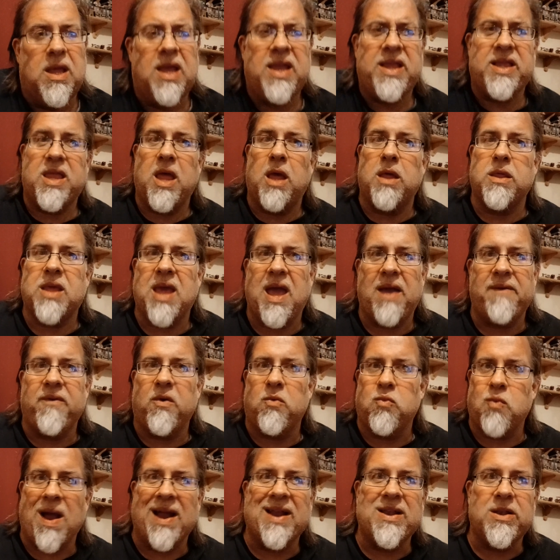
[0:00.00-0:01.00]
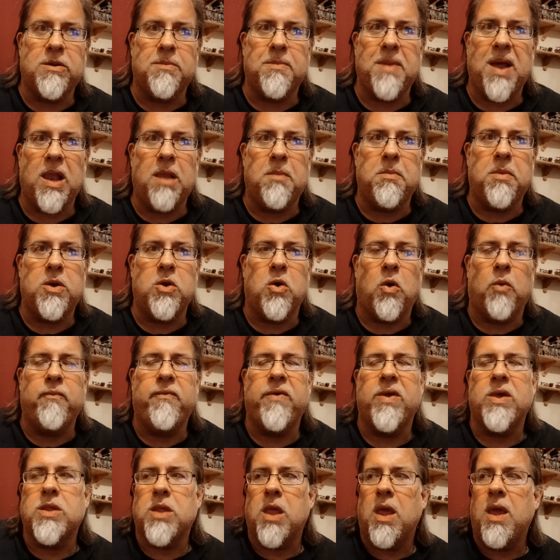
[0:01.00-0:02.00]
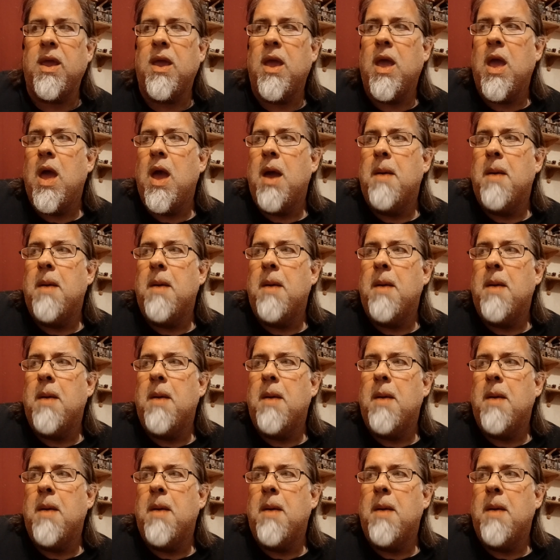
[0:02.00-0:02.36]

It does have a random element, obviously,